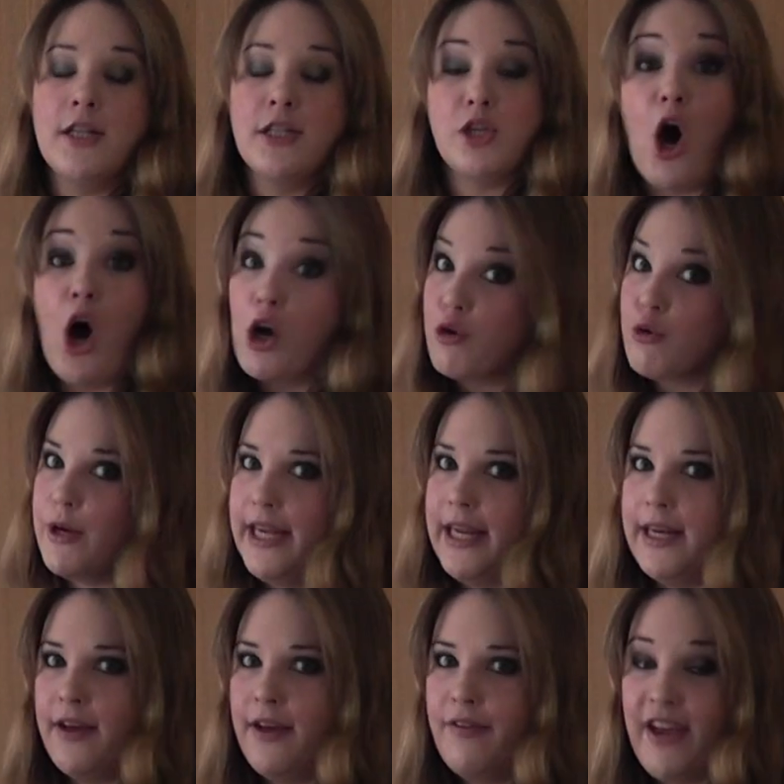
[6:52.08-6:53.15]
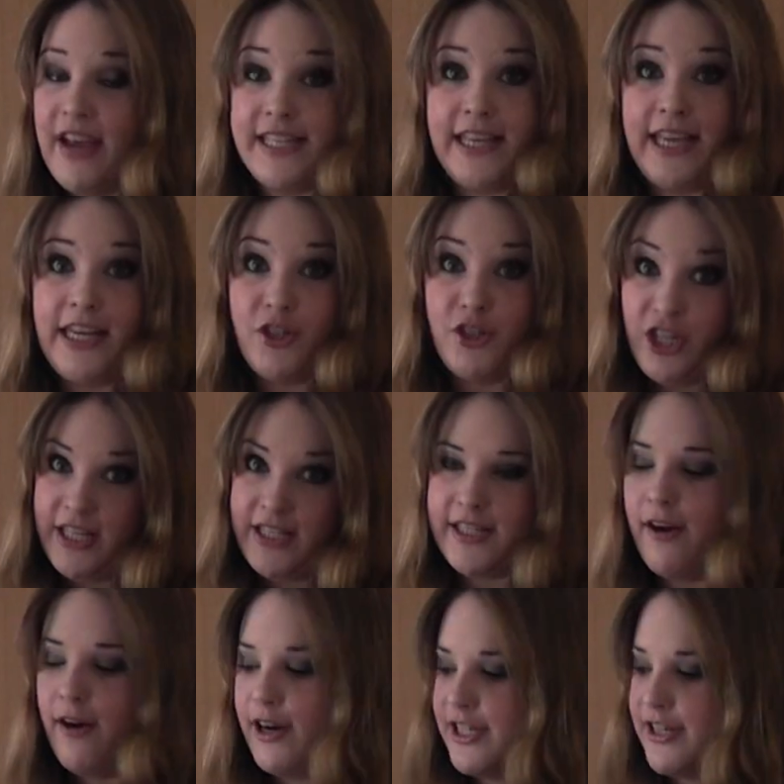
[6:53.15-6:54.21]
dark green Phase 8 jeans.
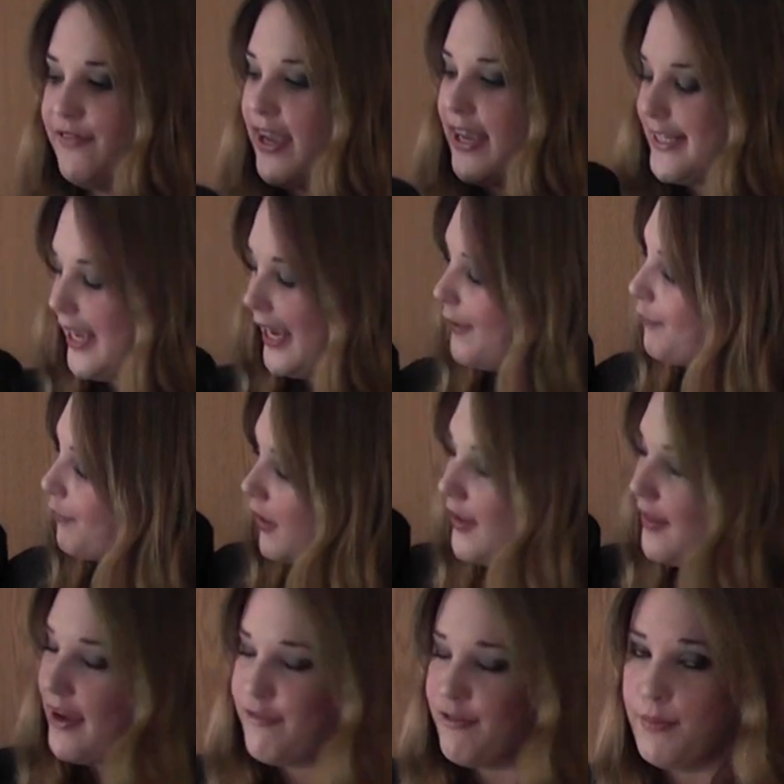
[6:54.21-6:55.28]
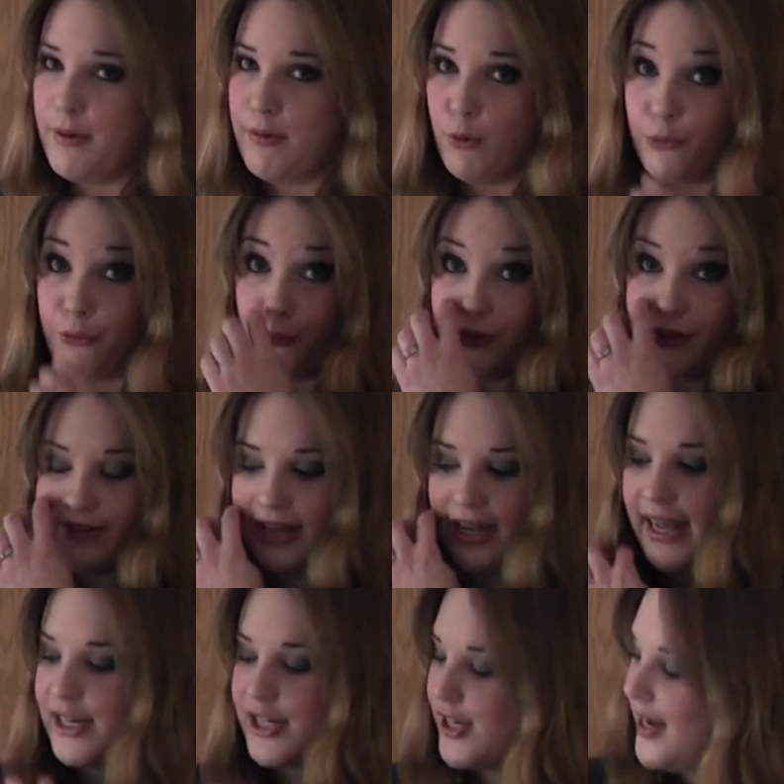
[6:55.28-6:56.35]
They are actually Phase 8 and they're from their autumn winter
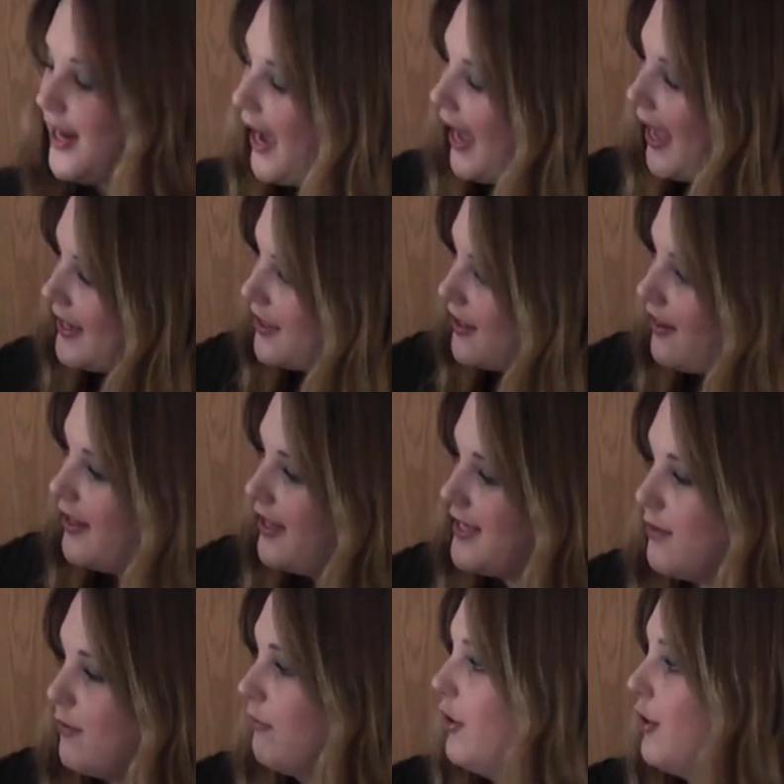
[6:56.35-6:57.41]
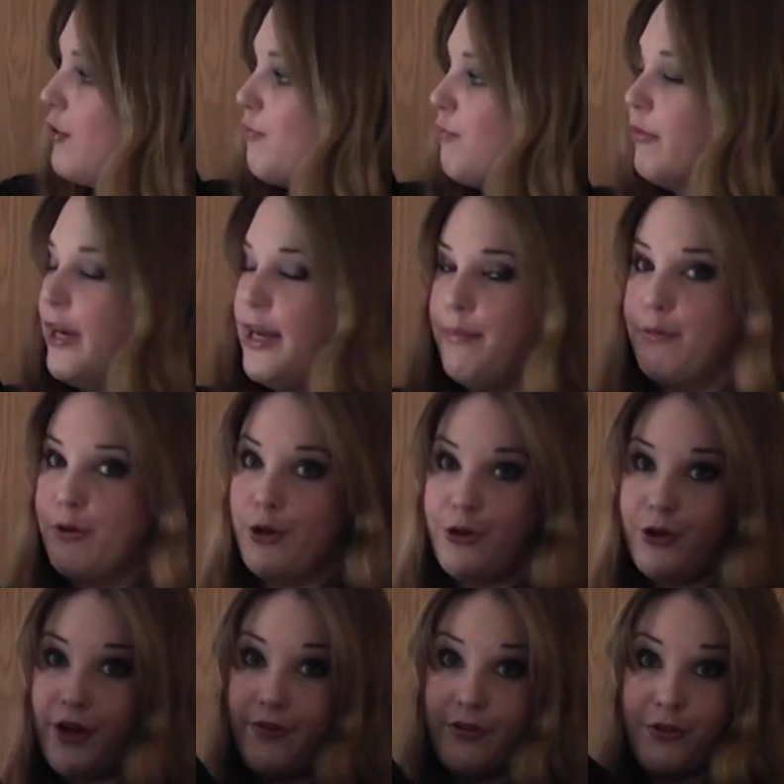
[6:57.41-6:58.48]
collection. And this looked really
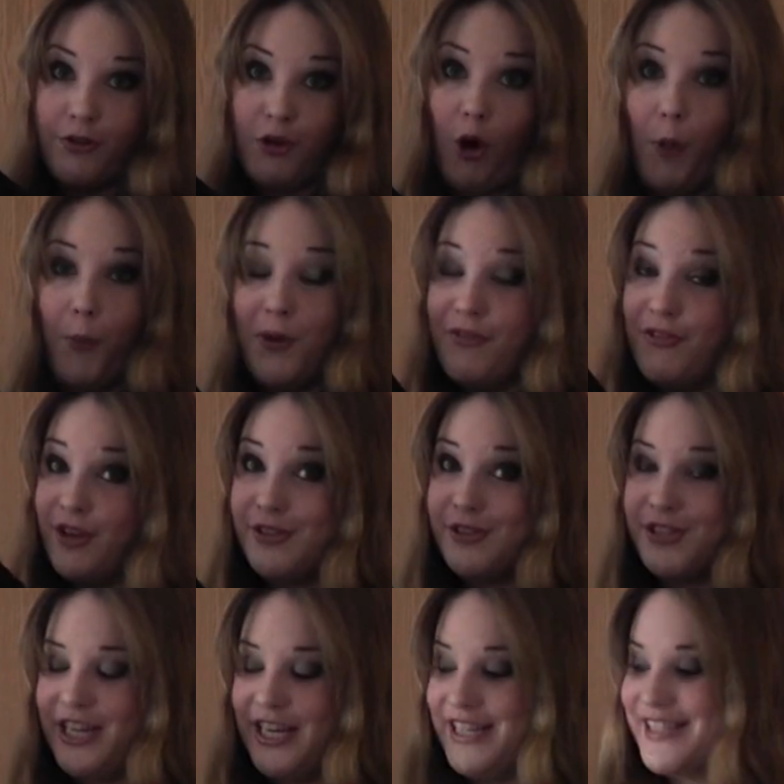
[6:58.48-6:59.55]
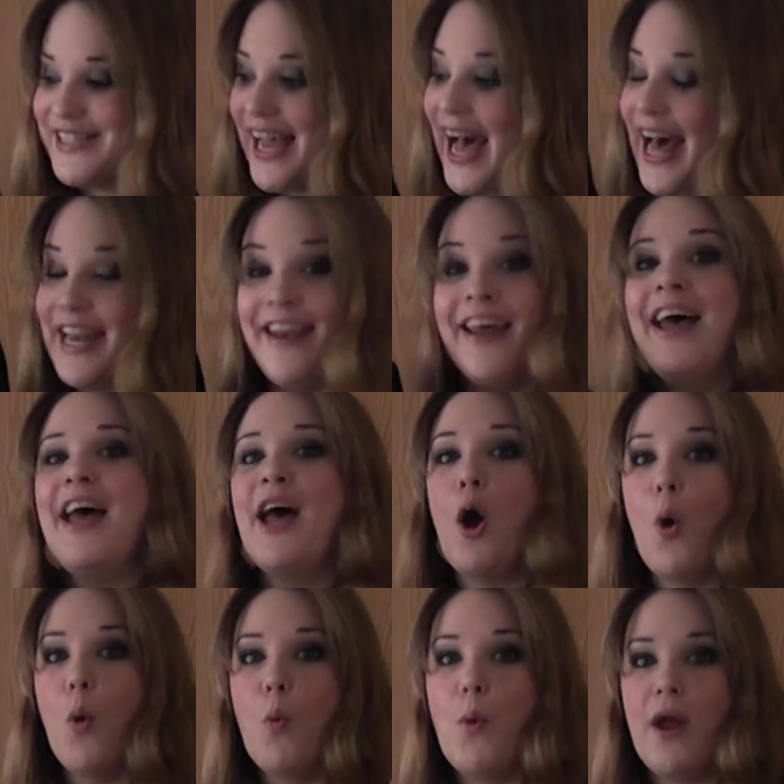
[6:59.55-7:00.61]
good over the top of those jeans and
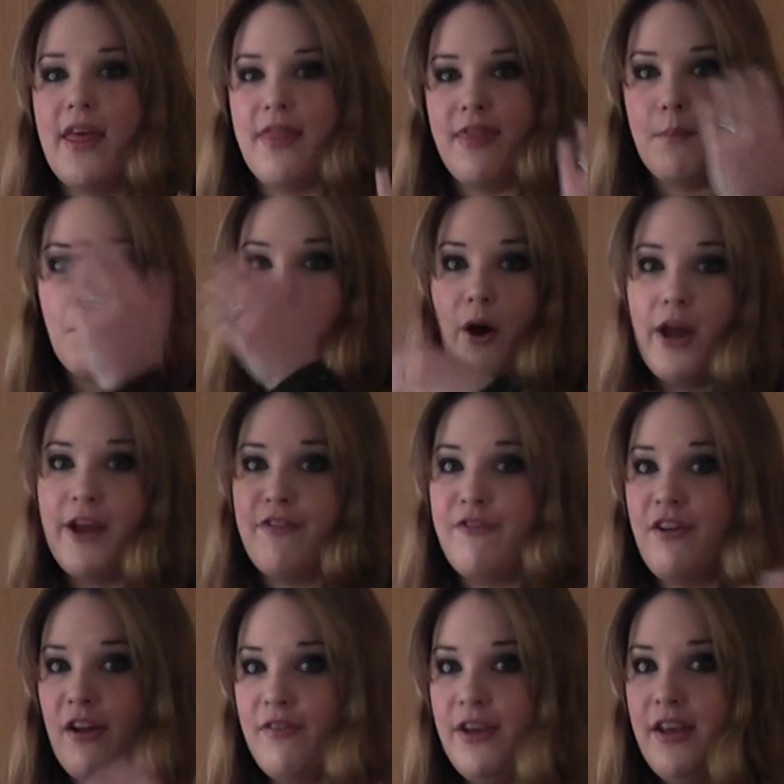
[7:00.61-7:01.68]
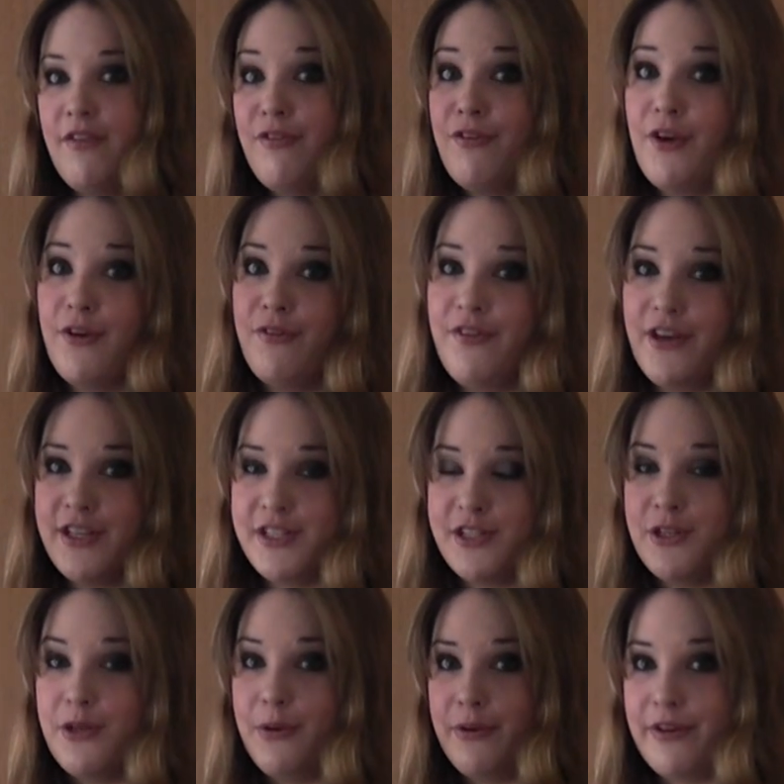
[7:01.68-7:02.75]
with my fluffy faux fur
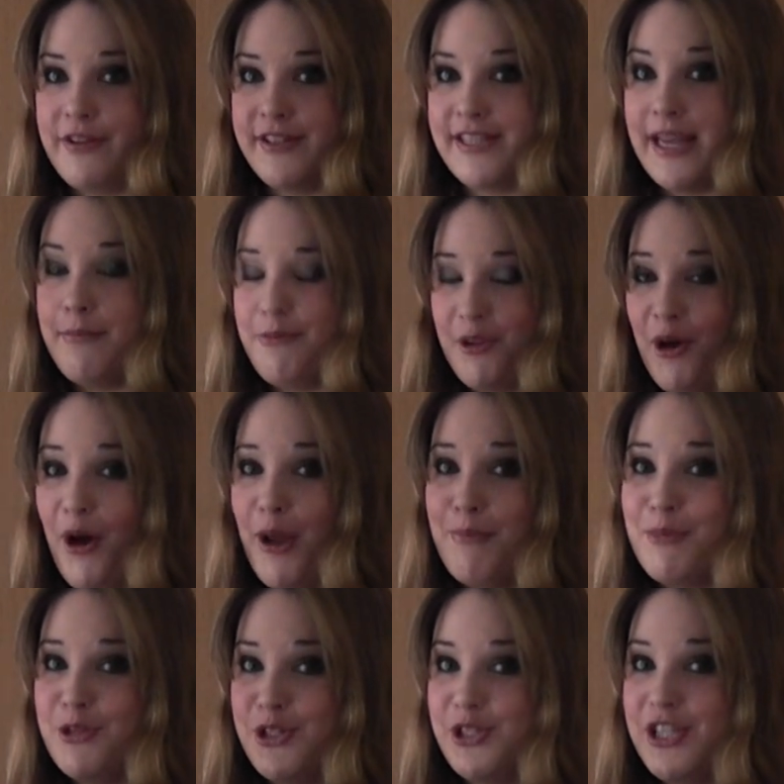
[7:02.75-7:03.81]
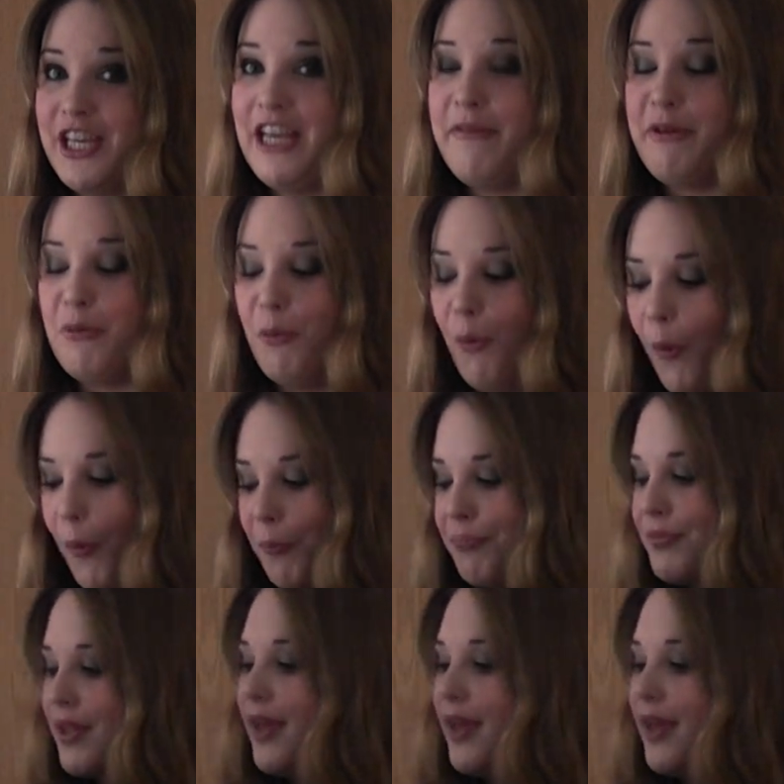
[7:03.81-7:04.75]
snood at the same time, just to keep you warm.